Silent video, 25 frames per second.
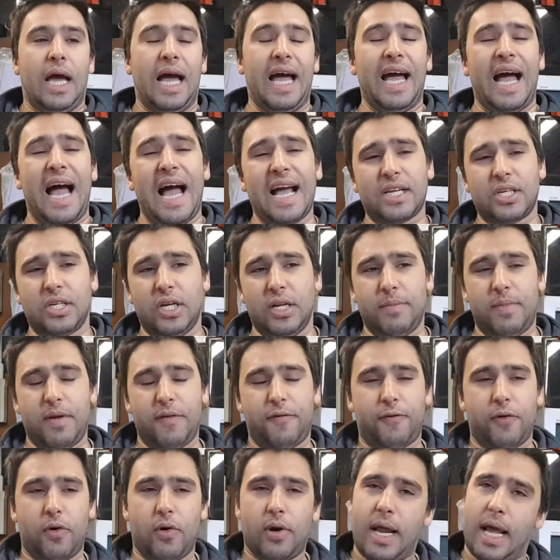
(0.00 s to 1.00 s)
Actually,
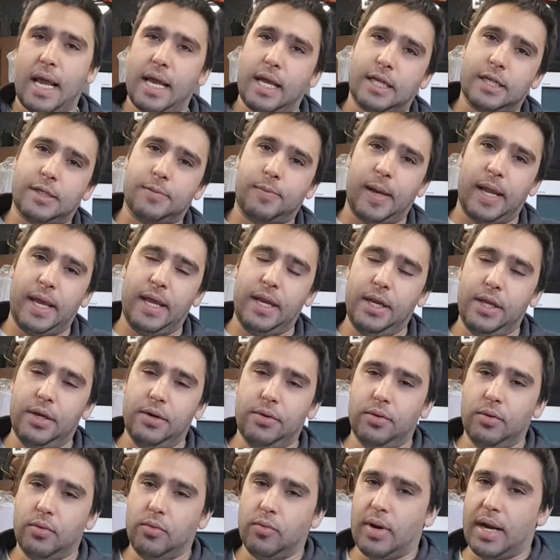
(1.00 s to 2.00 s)
before I explain
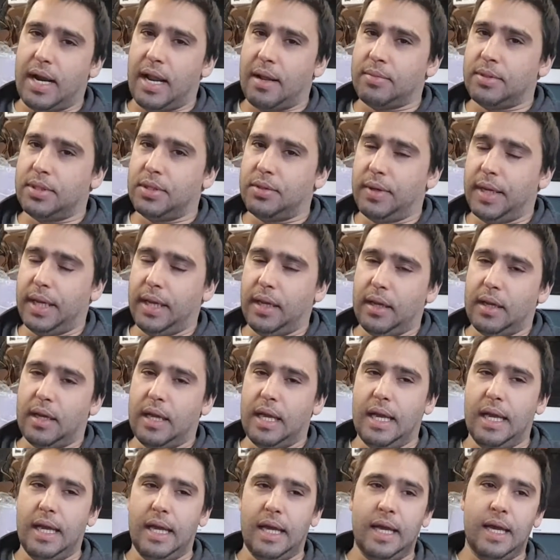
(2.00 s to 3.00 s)
you what I'm doing,
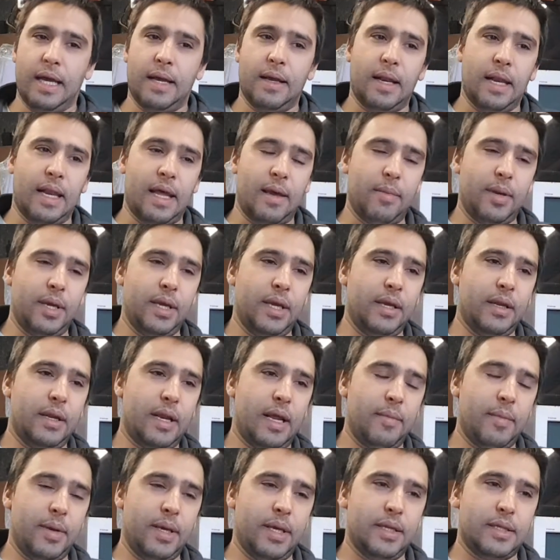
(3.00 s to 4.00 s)
let
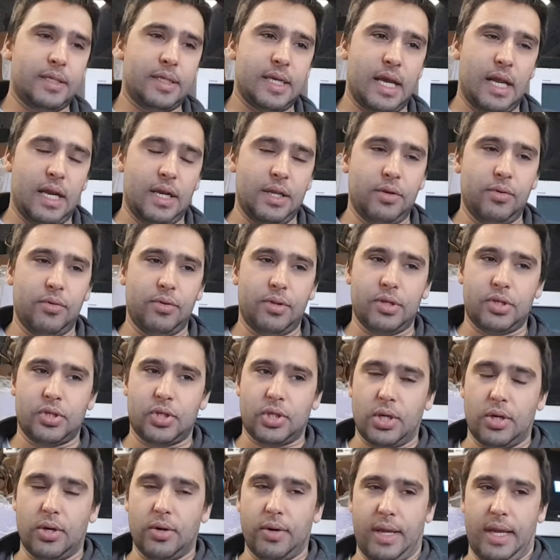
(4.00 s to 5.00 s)
me tell you the
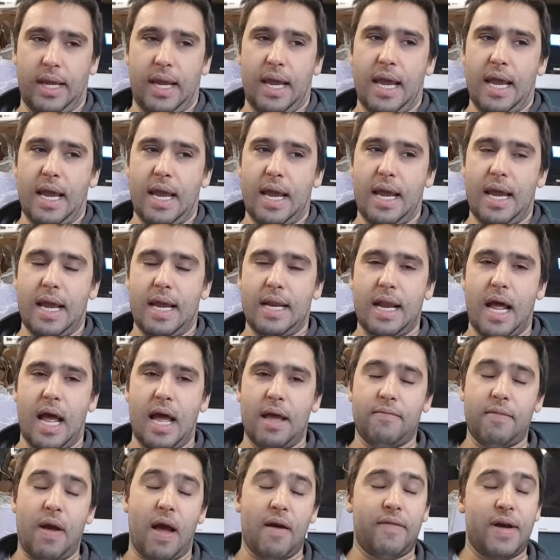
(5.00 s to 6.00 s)
story. And
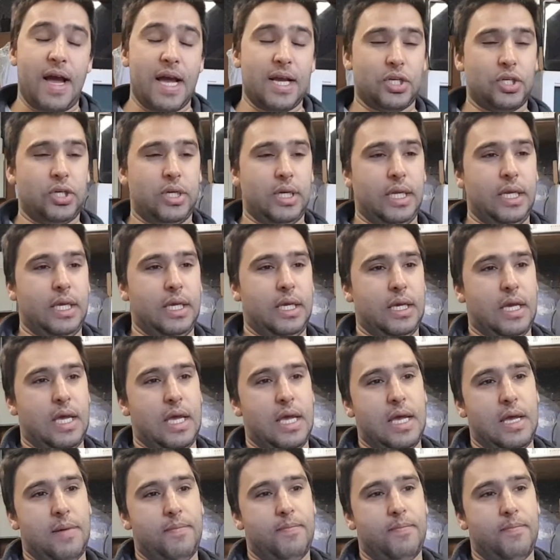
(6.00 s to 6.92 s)
I've actually